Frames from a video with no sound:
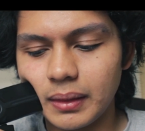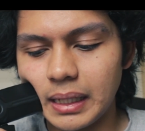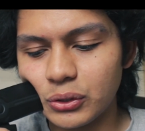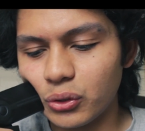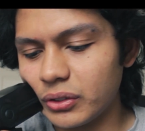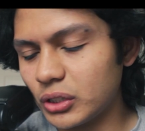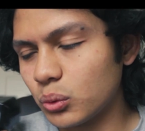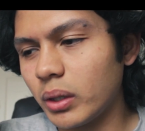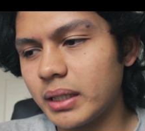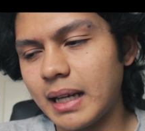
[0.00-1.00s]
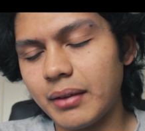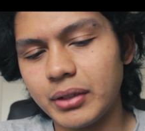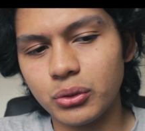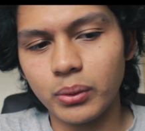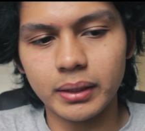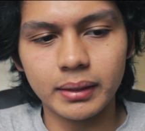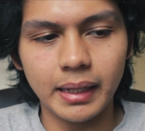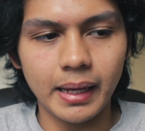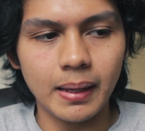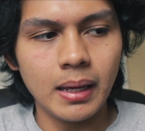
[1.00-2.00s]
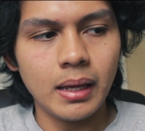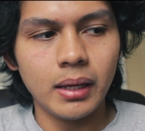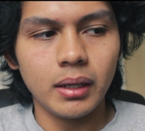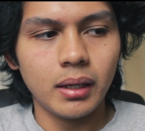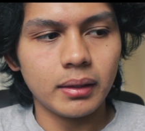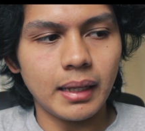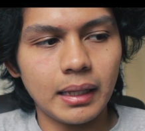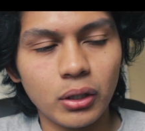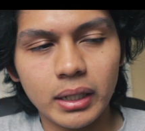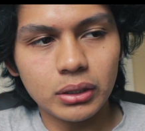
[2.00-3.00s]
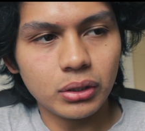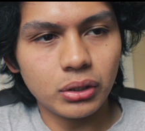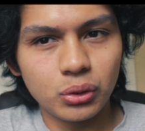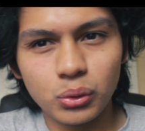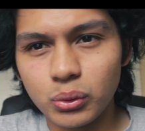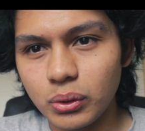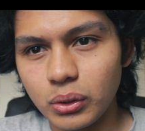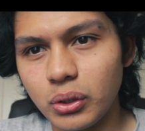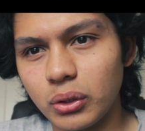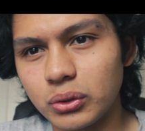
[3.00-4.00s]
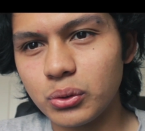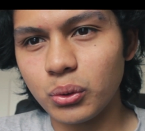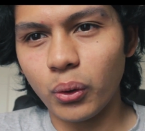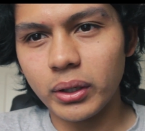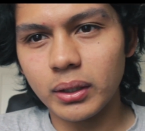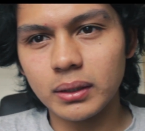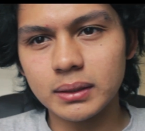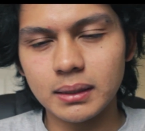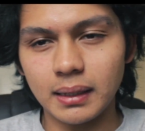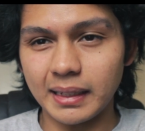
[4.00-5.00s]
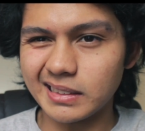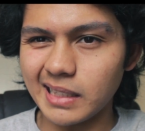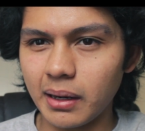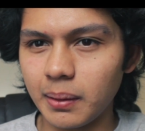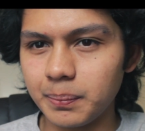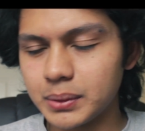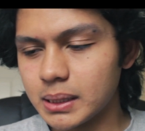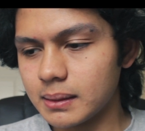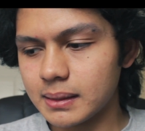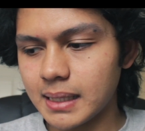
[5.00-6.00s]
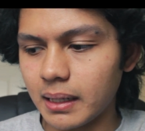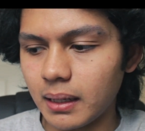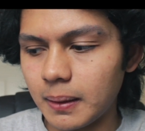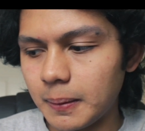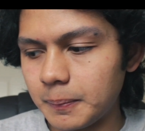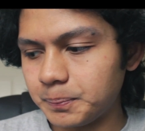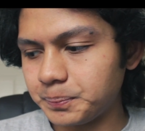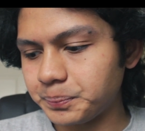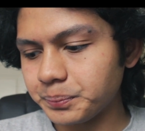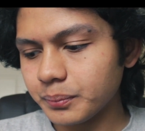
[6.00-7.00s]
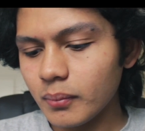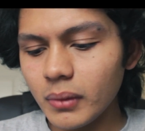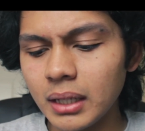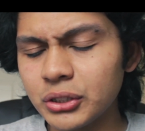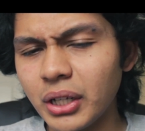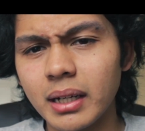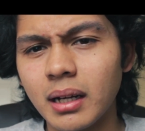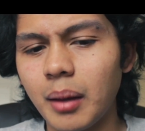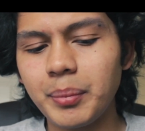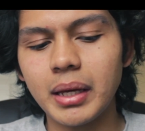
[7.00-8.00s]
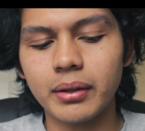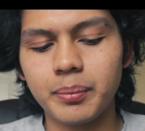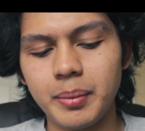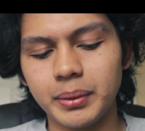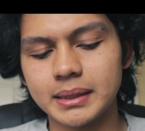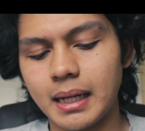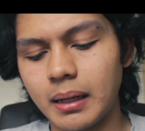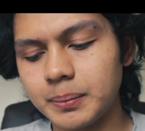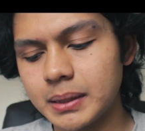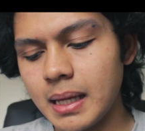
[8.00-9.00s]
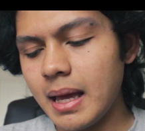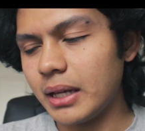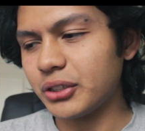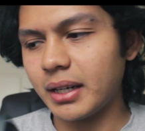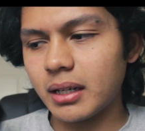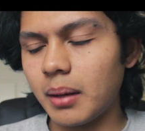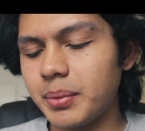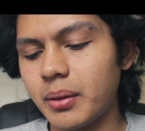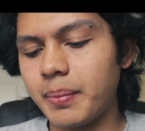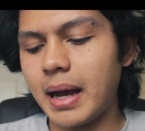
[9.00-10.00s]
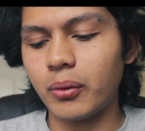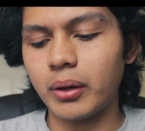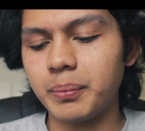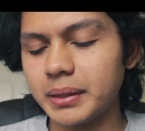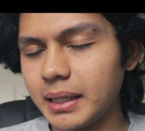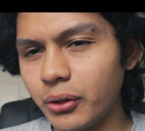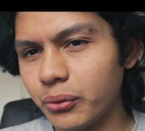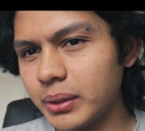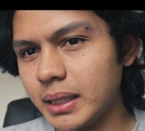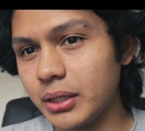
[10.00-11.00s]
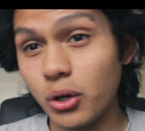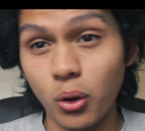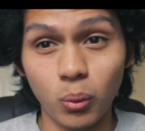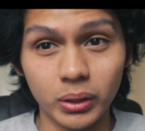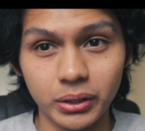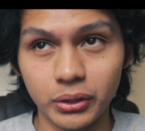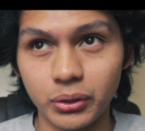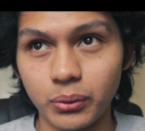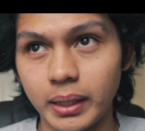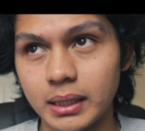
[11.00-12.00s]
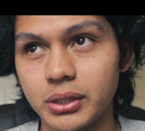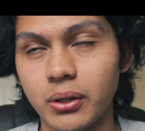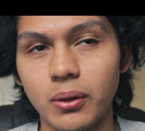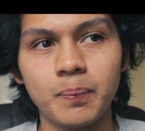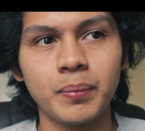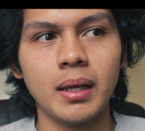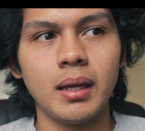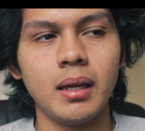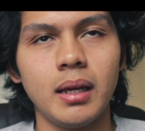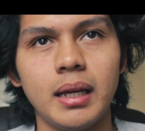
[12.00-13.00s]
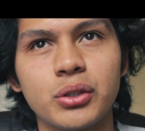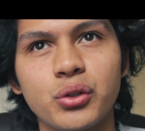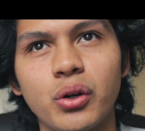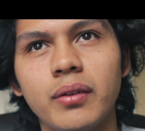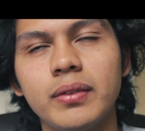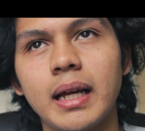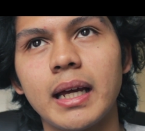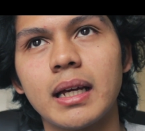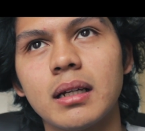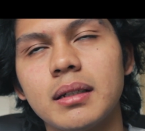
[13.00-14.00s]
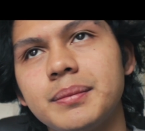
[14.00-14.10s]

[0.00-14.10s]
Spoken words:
they sort of just want to dive into it. They look at tutorials, like setups, and try to copy other people's setups and try to copy their power, but they don't really know what they're doing. So it's sort of like